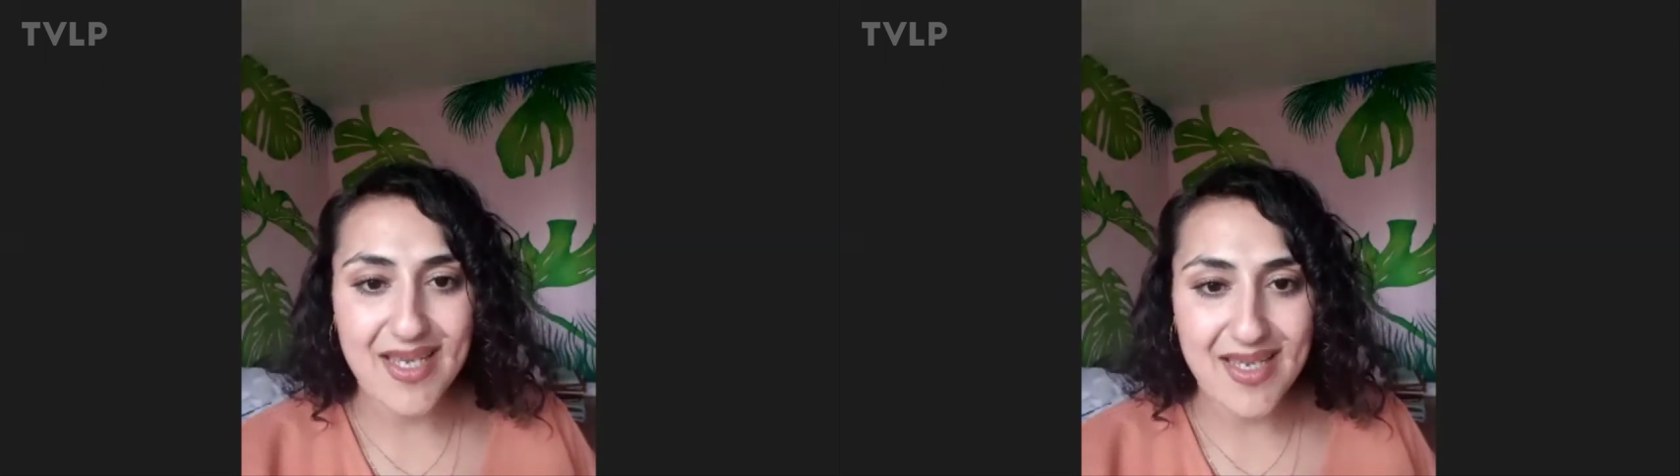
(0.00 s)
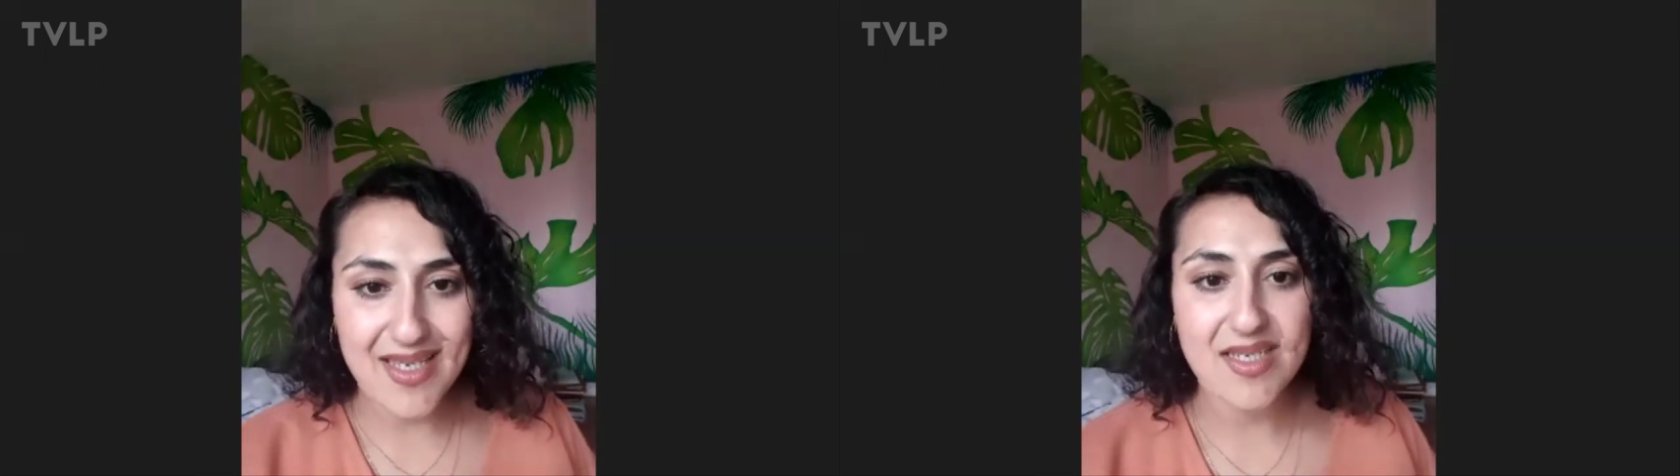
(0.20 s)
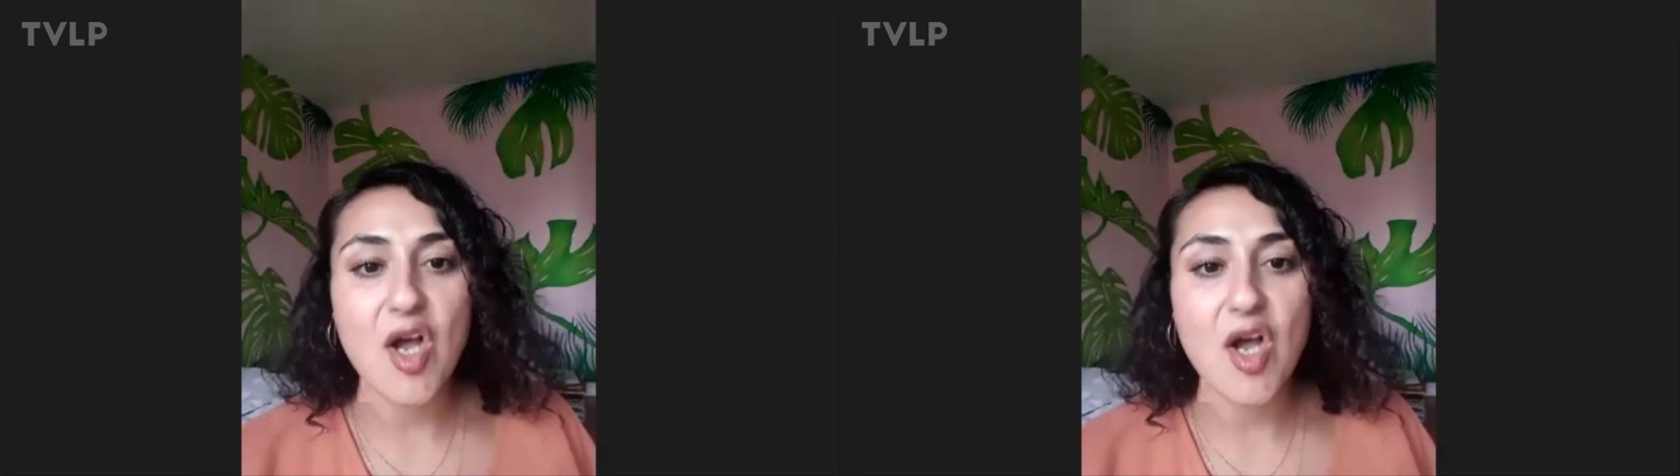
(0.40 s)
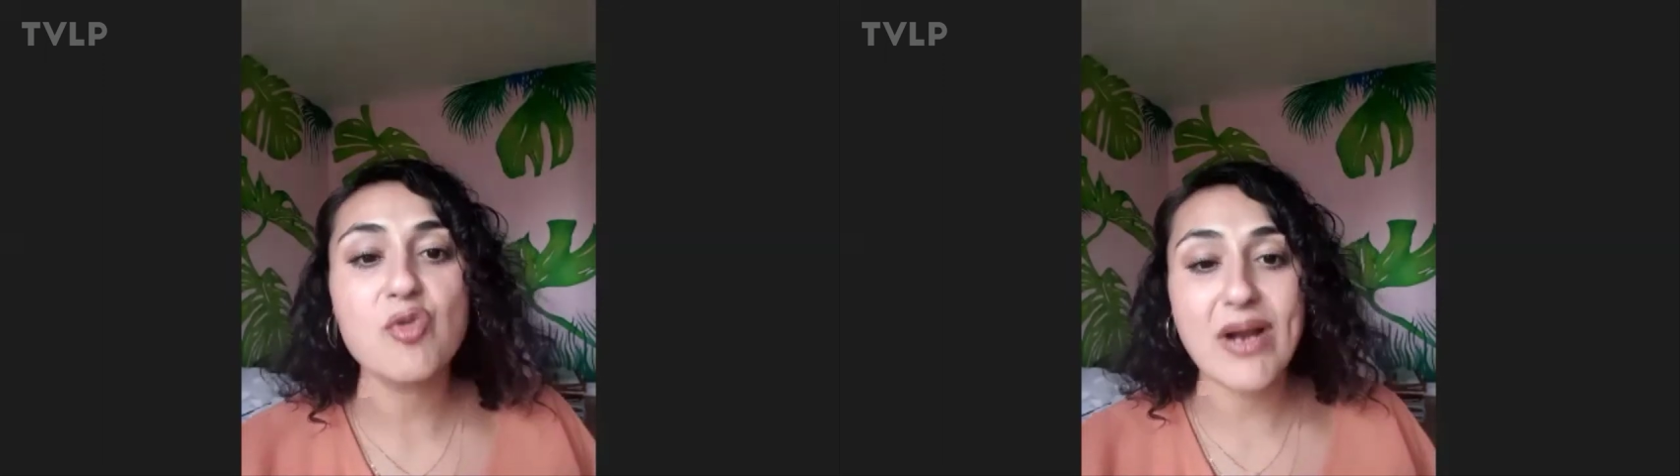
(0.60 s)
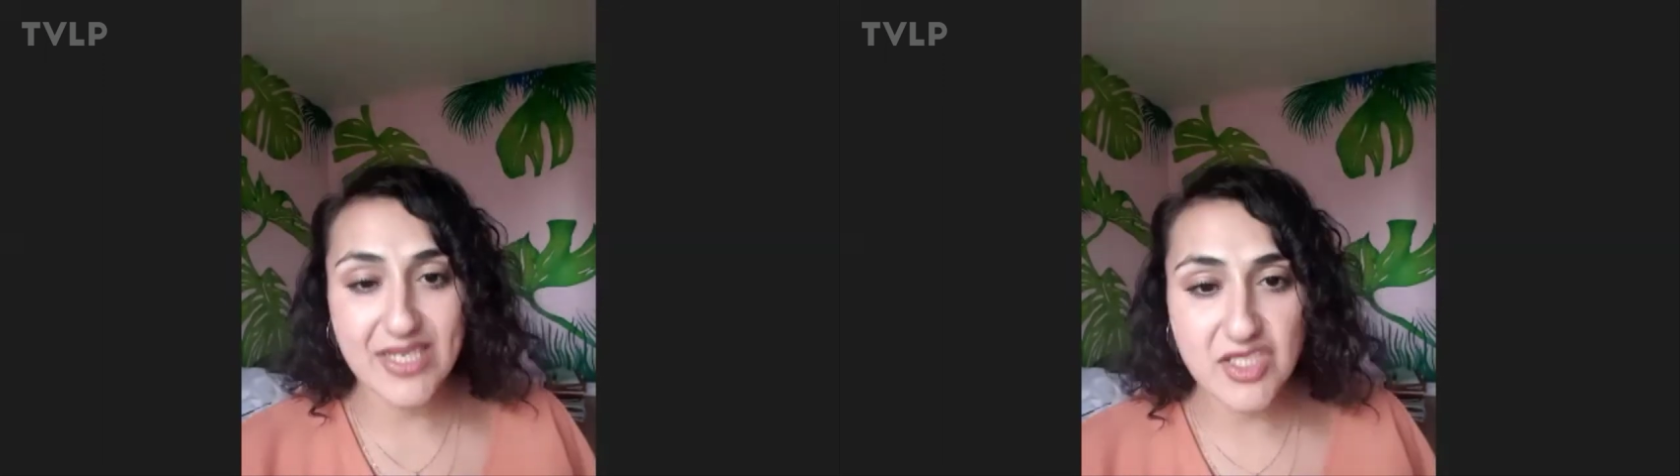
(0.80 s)
in a
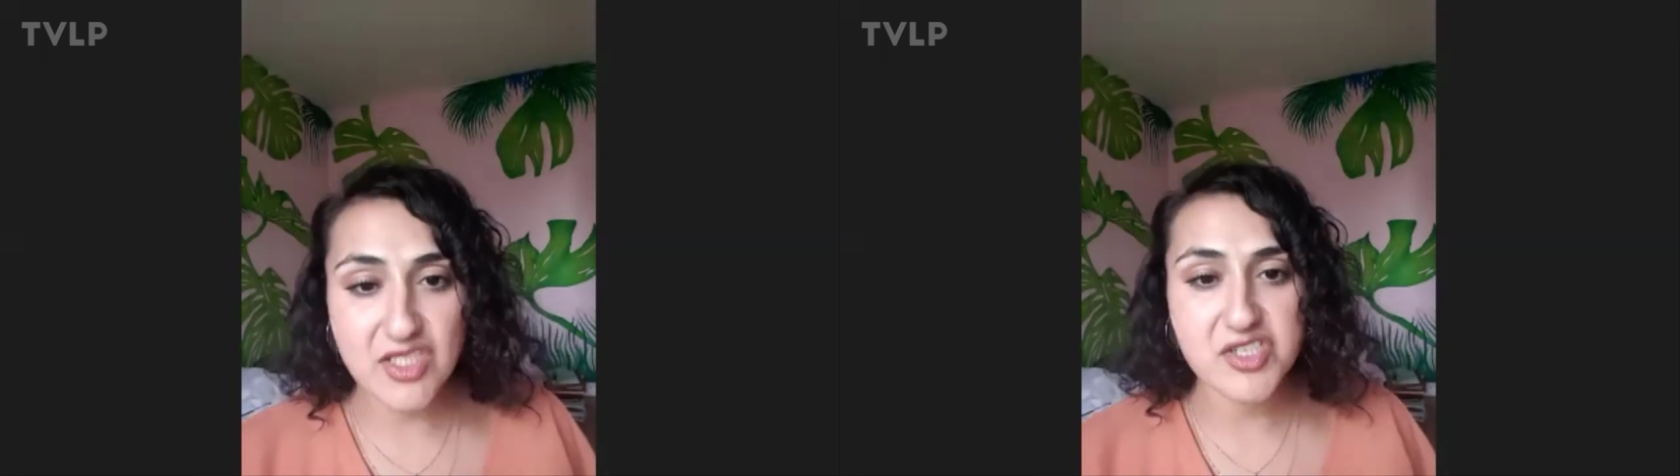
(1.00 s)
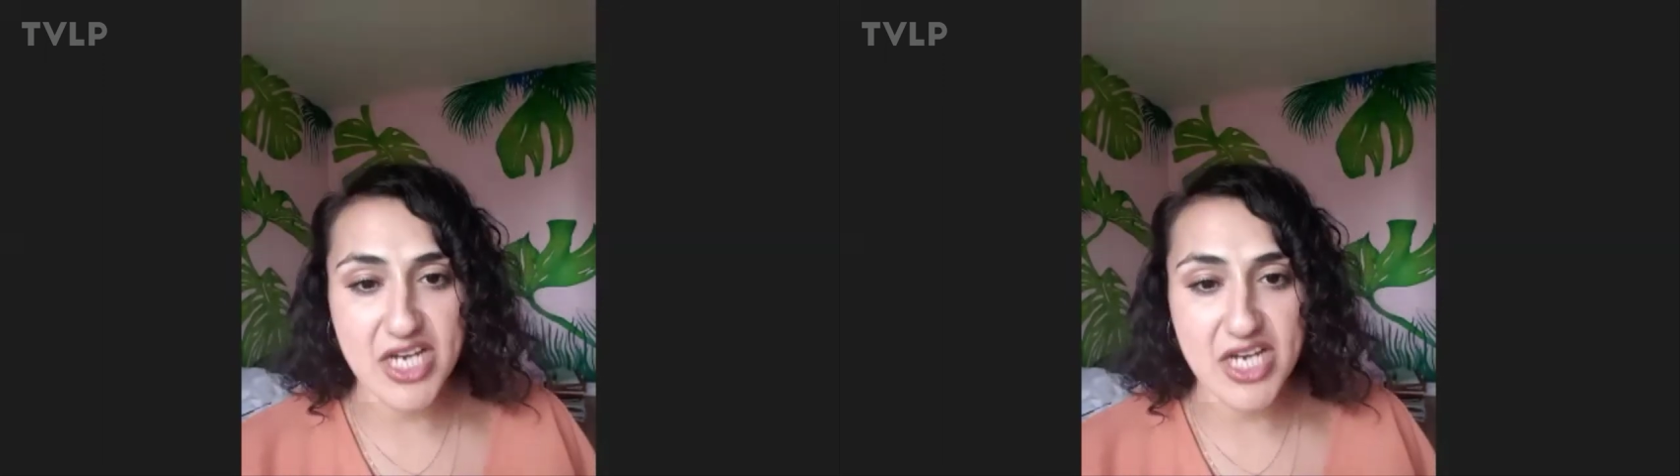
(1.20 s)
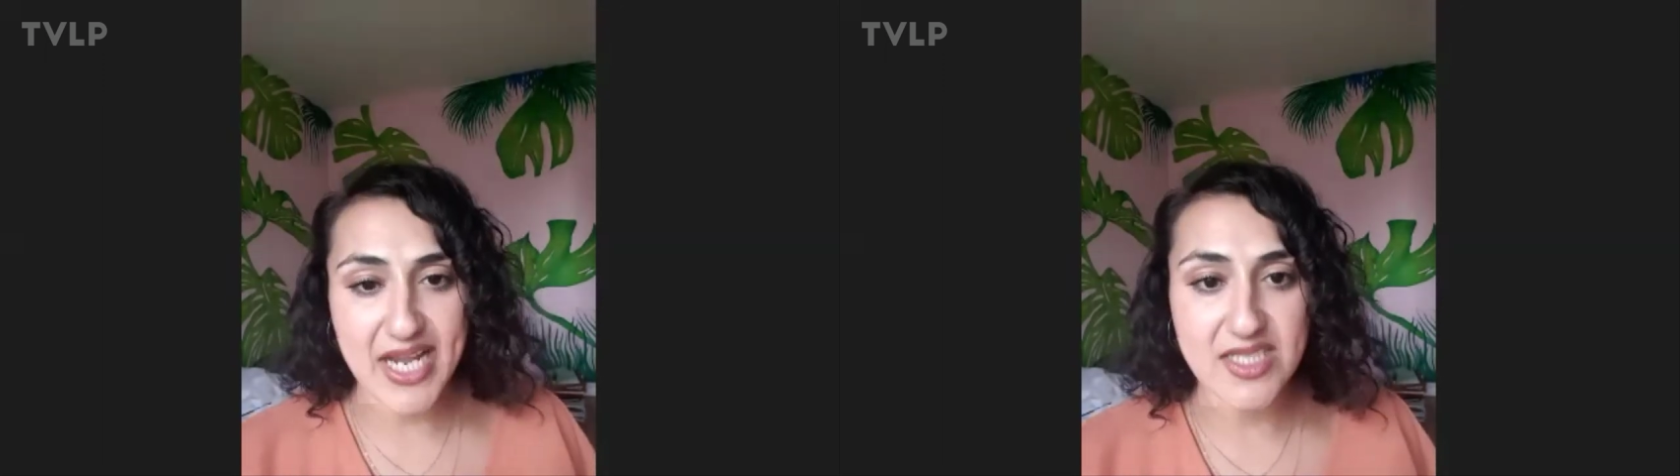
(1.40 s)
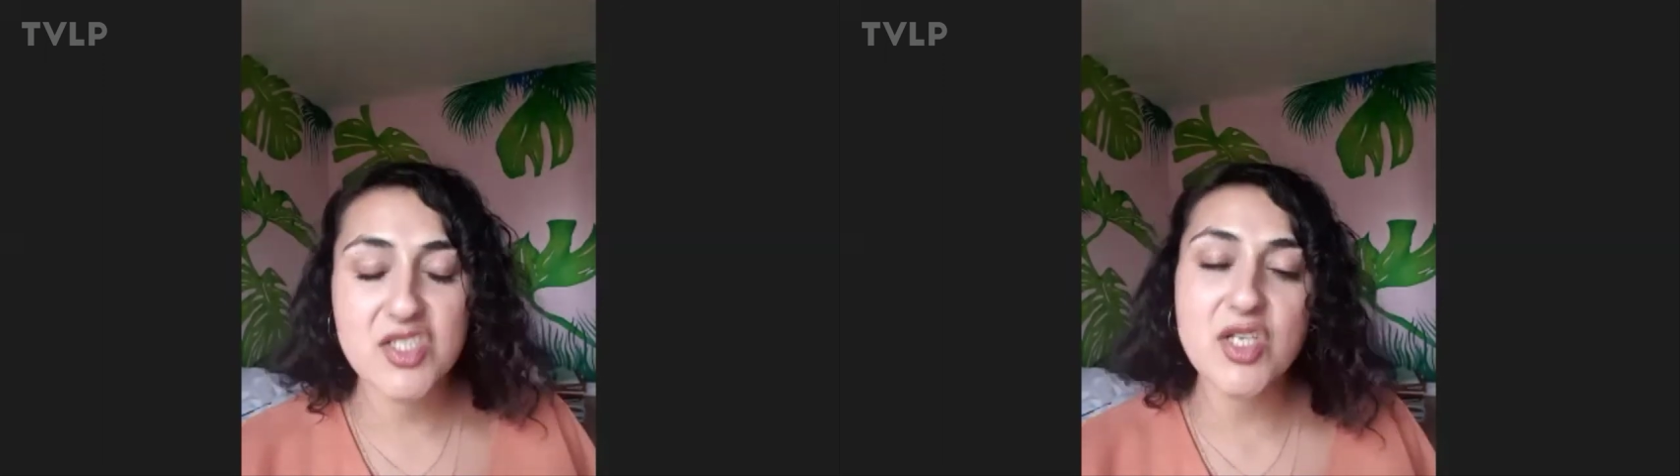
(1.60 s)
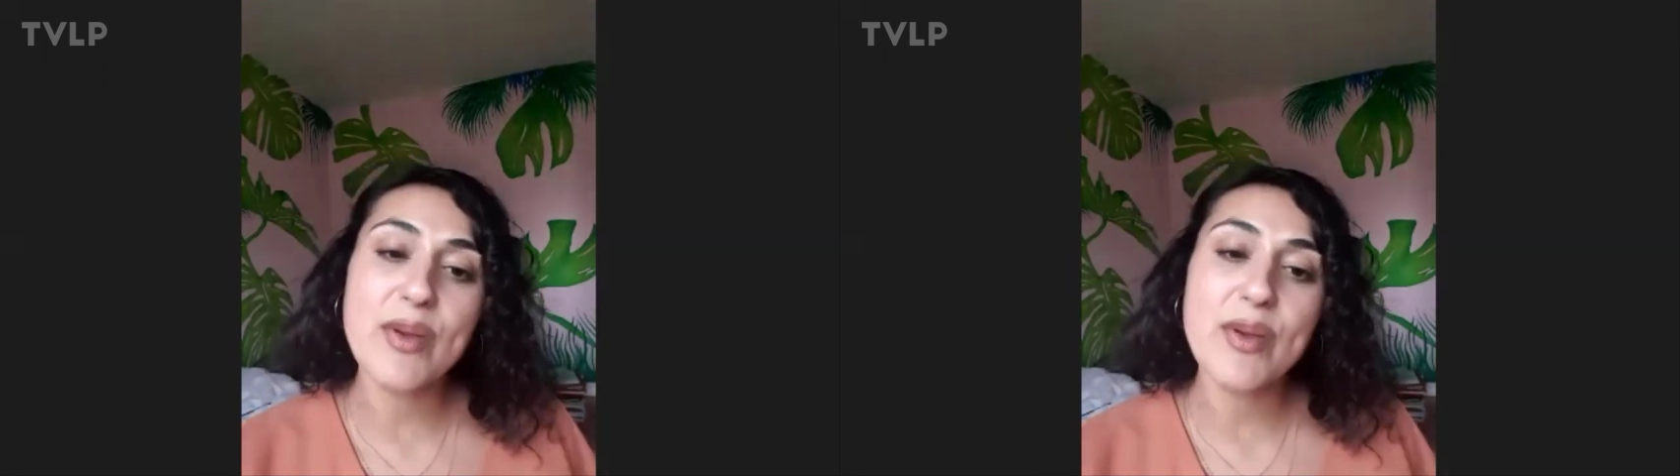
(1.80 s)
range of shades.